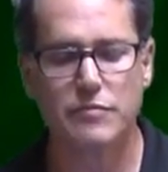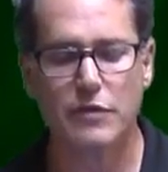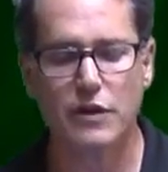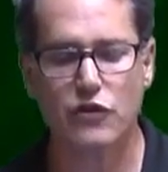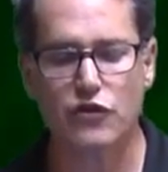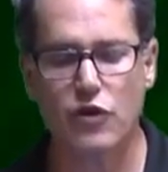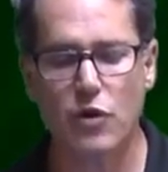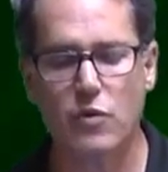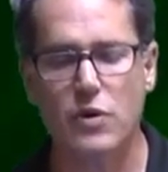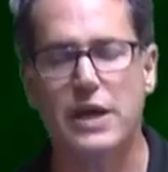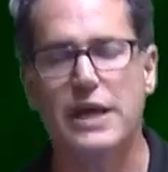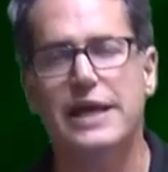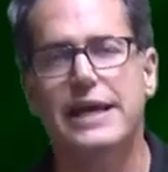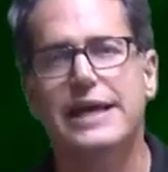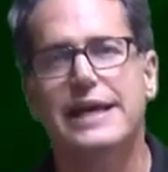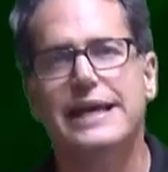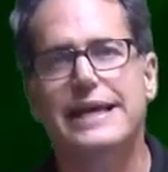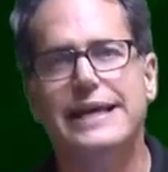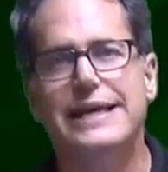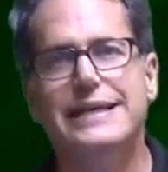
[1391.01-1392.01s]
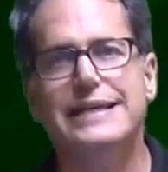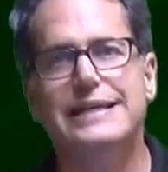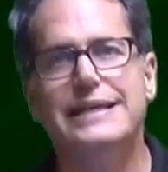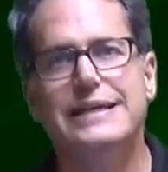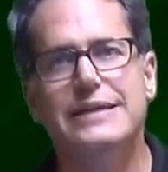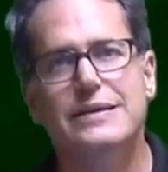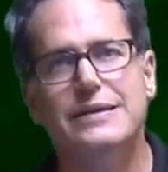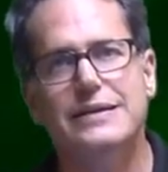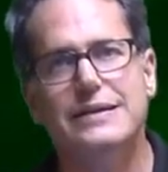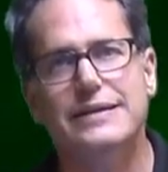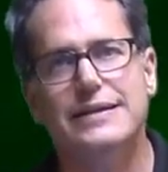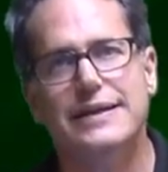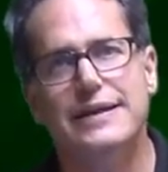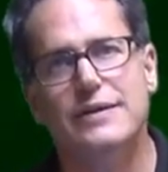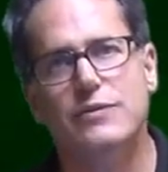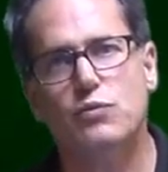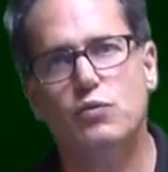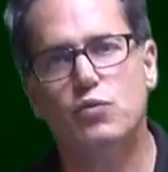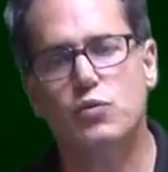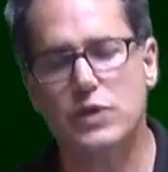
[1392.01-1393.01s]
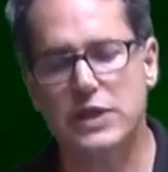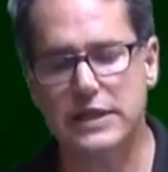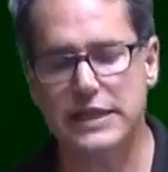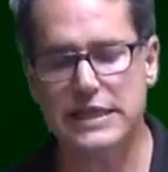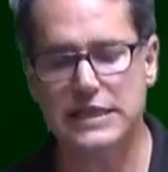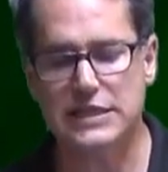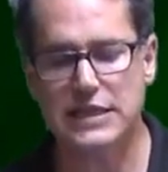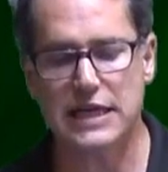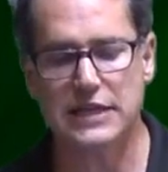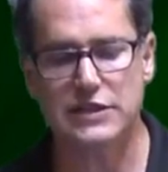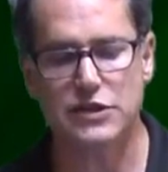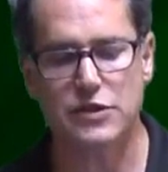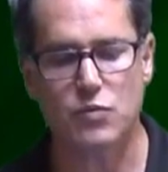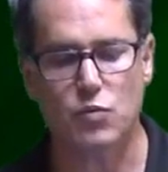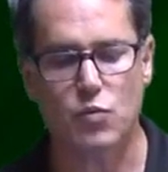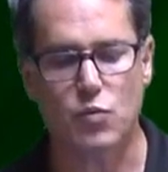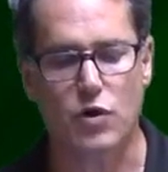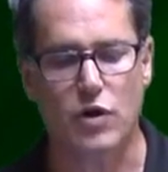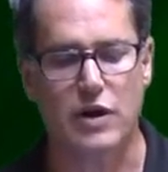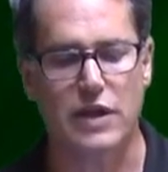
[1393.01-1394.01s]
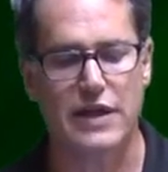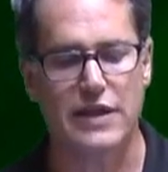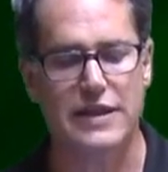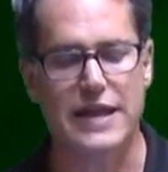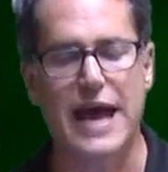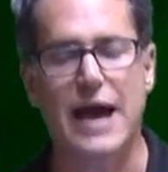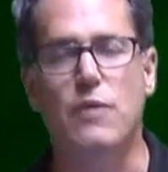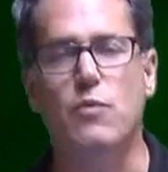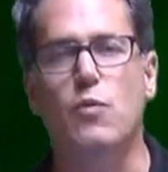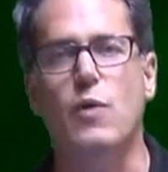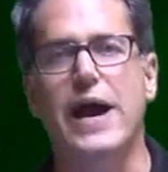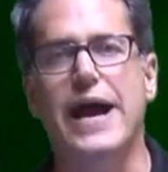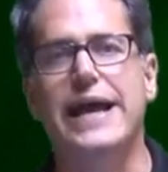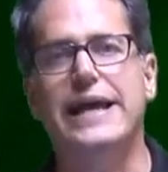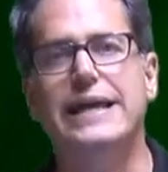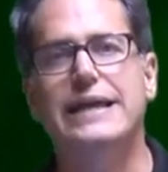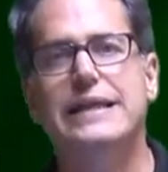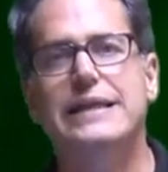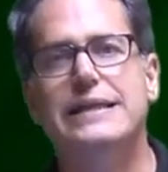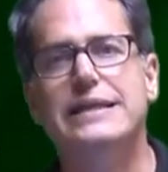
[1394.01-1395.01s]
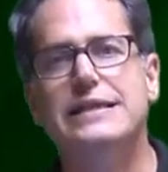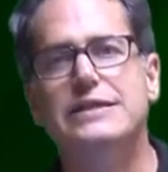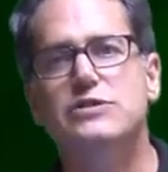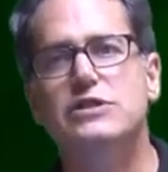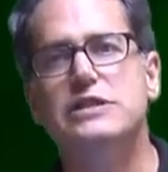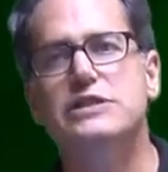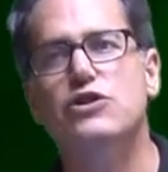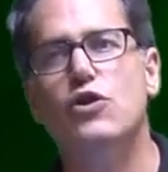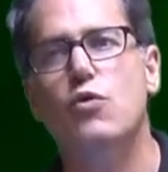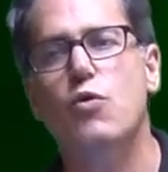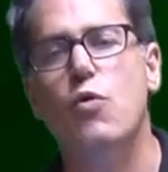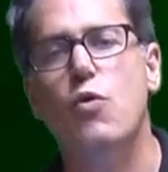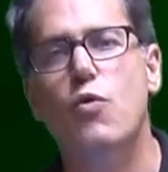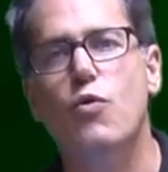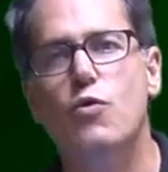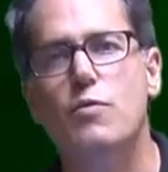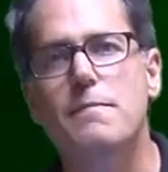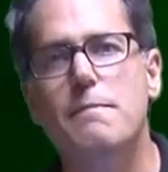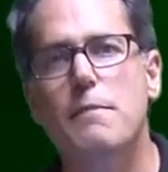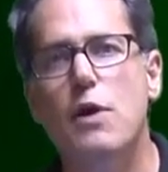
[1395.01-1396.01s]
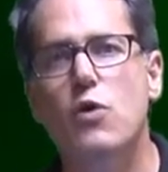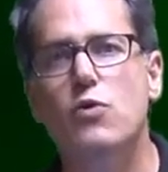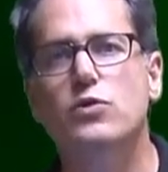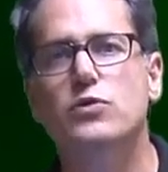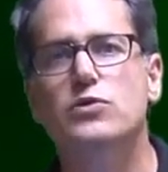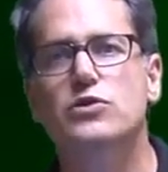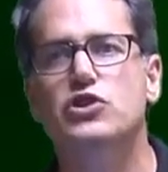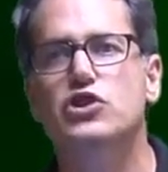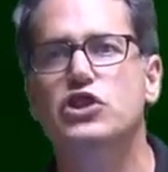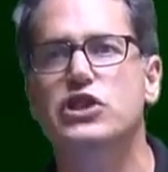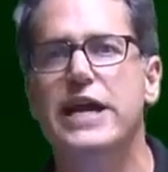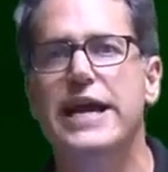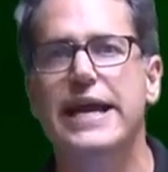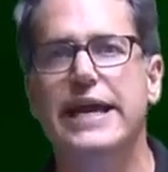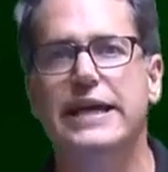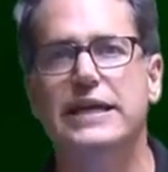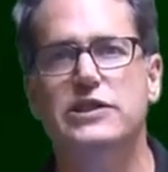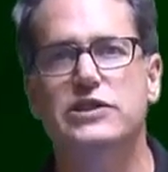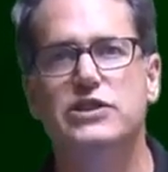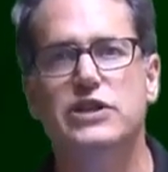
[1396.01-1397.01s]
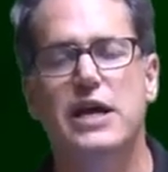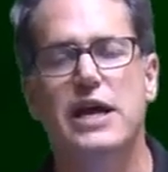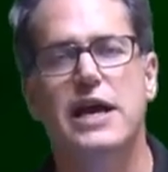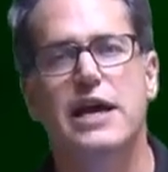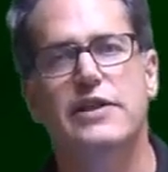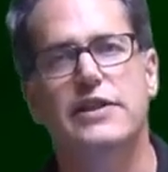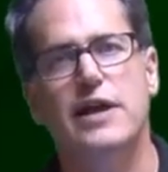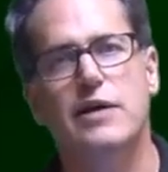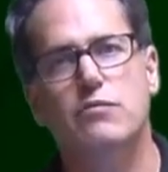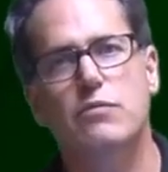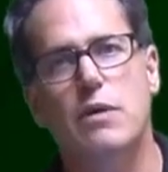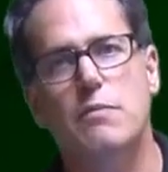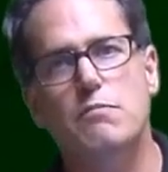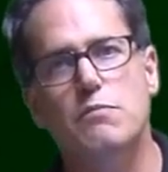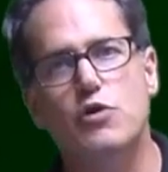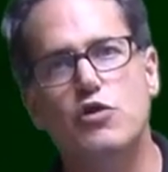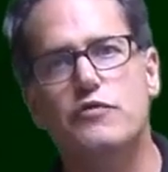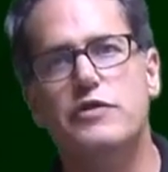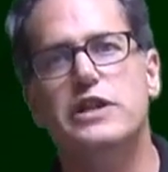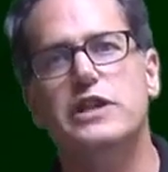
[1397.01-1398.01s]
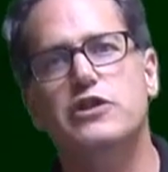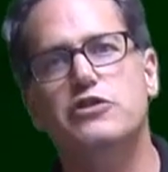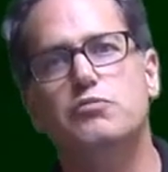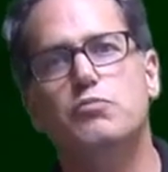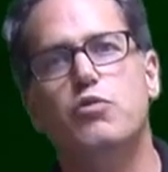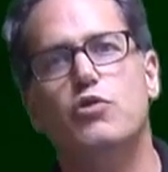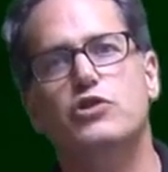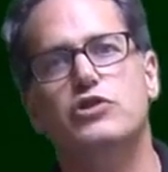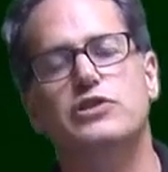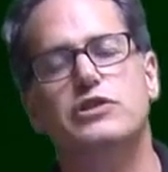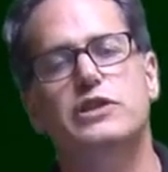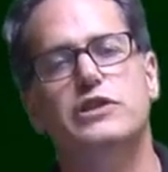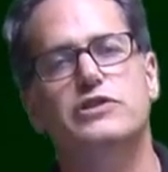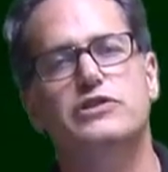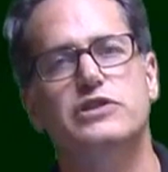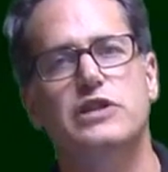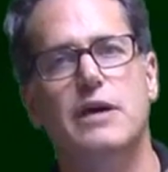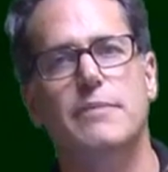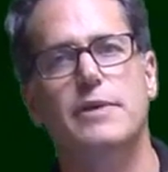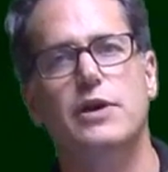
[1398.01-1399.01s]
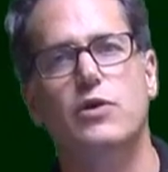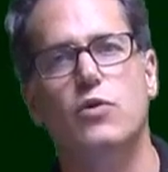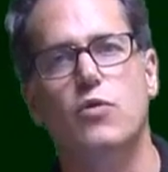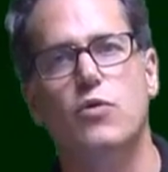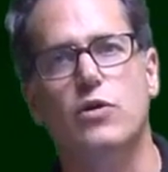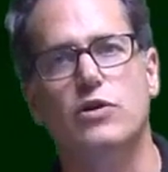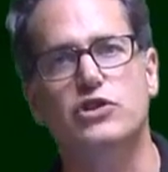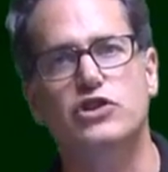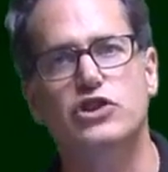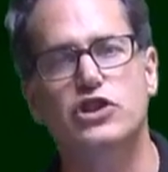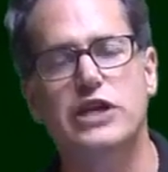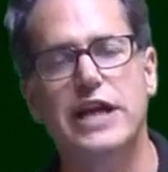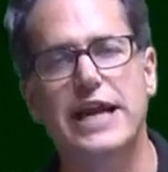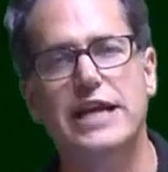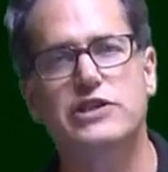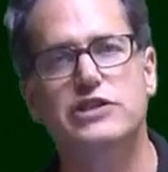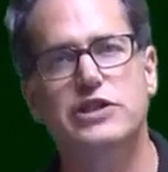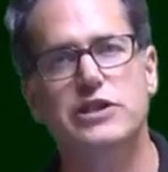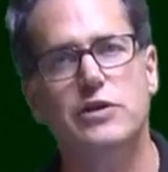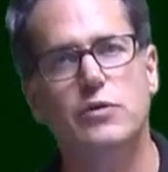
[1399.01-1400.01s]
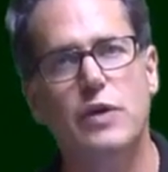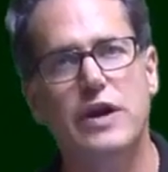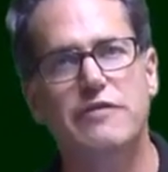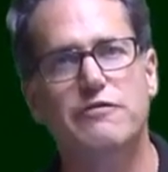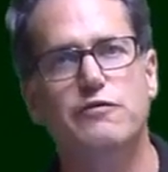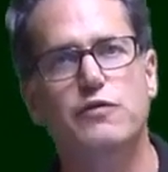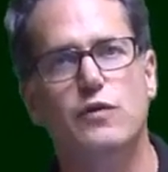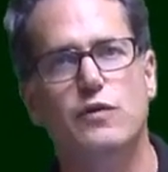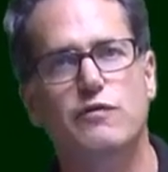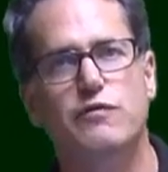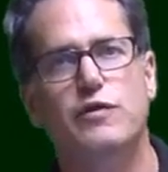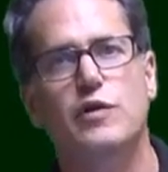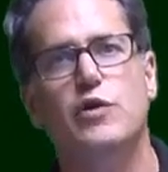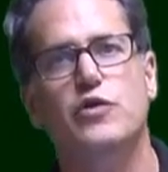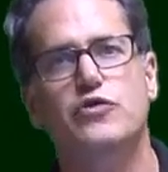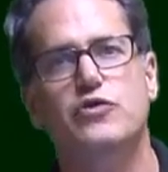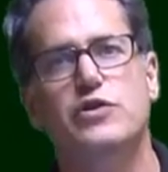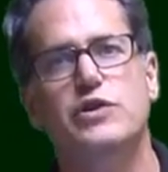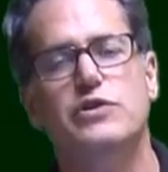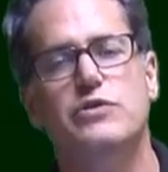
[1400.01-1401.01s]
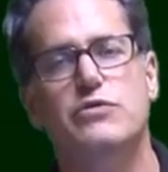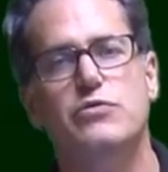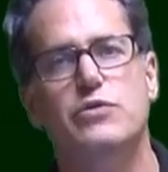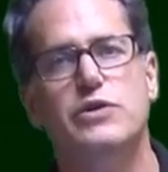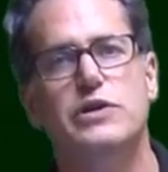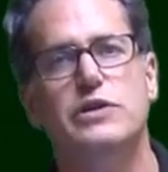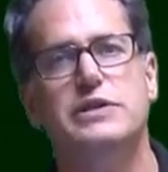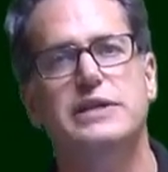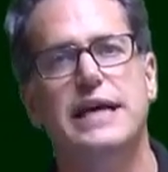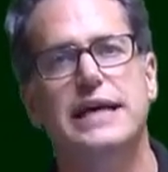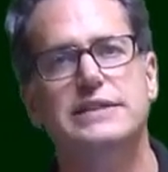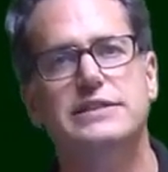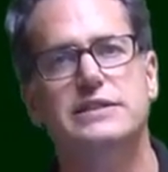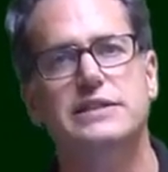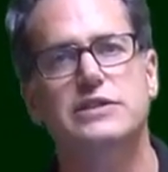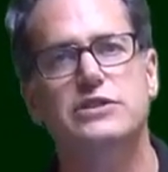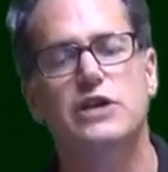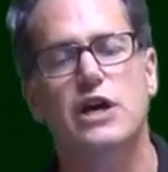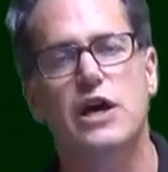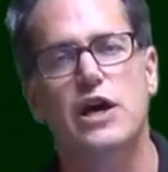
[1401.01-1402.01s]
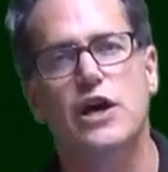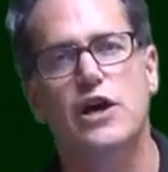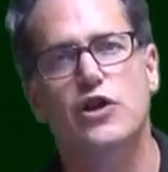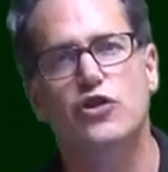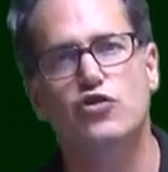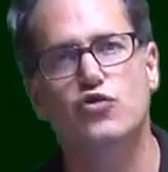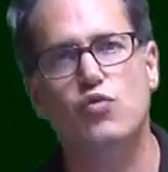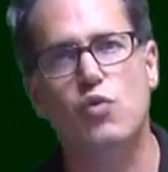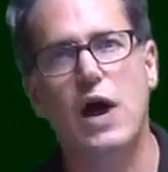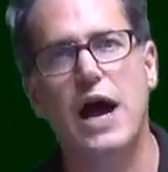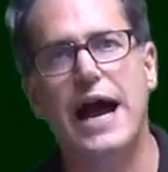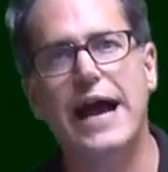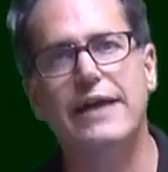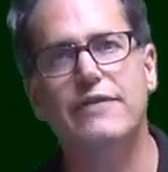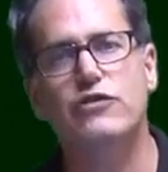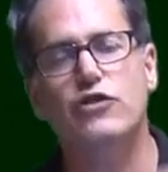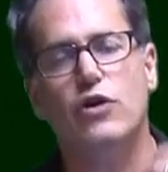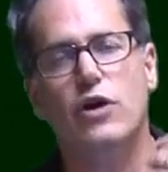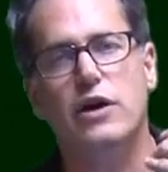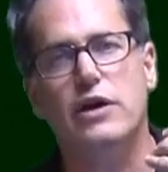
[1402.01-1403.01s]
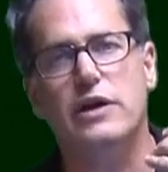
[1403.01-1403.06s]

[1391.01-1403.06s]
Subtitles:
So it really doesn't work that way. This is a hormonal change that removing this portion of your stomach or changing the way food flows through your intestines drives